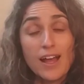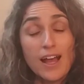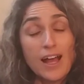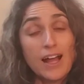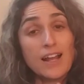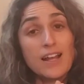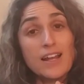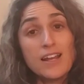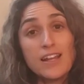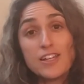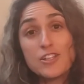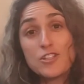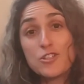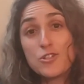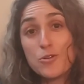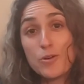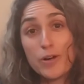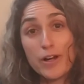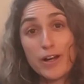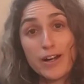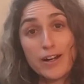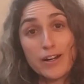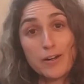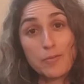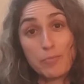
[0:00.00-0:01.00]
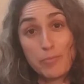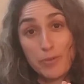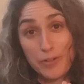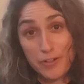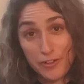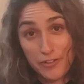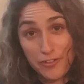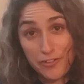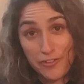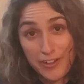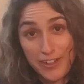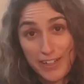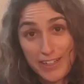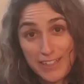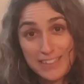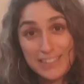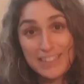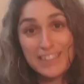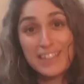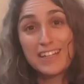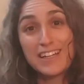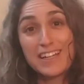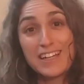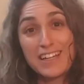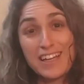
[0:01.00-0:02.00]
Unless you are perfect,
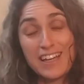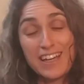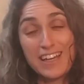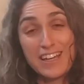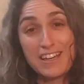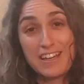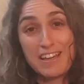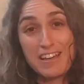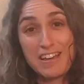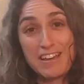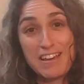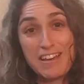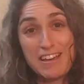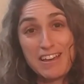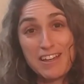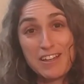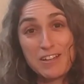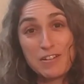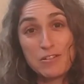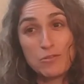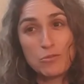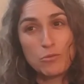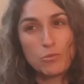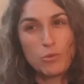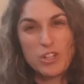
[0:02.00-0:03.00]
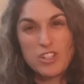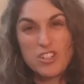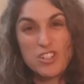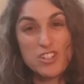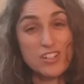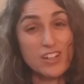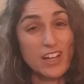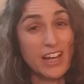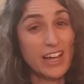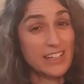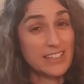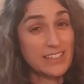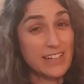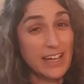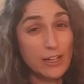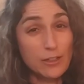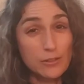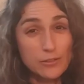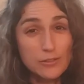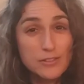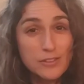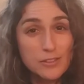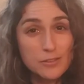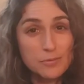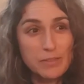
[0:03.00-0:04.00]
uh, which I
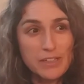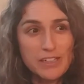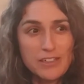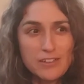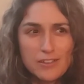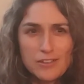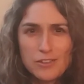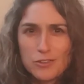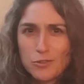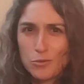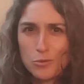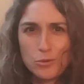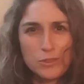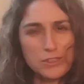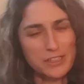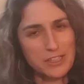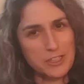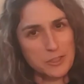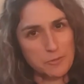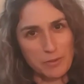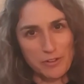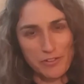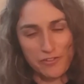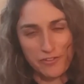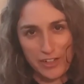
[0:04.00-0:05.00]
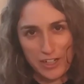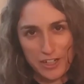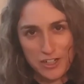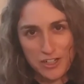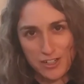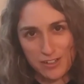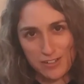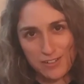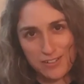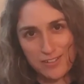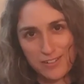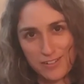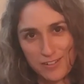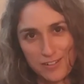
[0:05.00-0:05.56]
doubt because what is perfection?